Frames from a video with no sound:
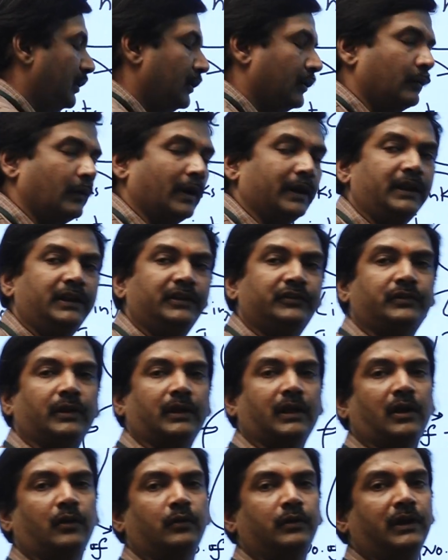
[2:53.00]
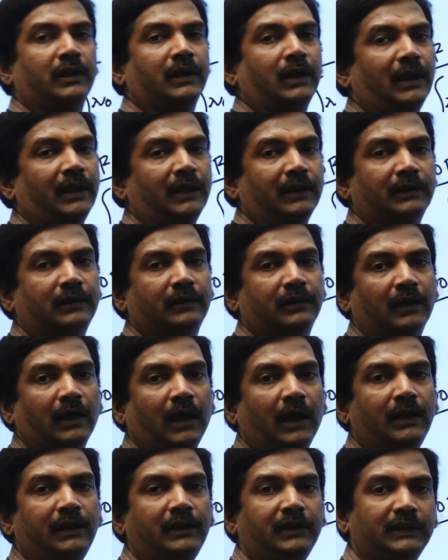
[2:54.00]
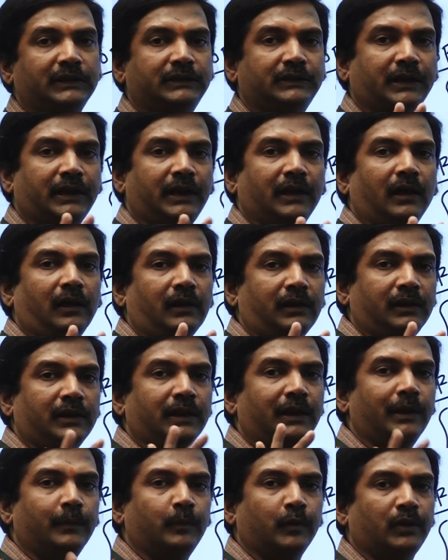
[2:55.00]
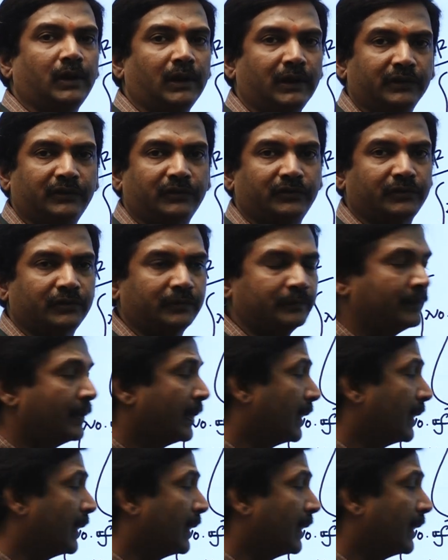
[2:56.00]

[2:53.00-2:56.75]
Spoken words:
1 is the grounding link and 3 are input links.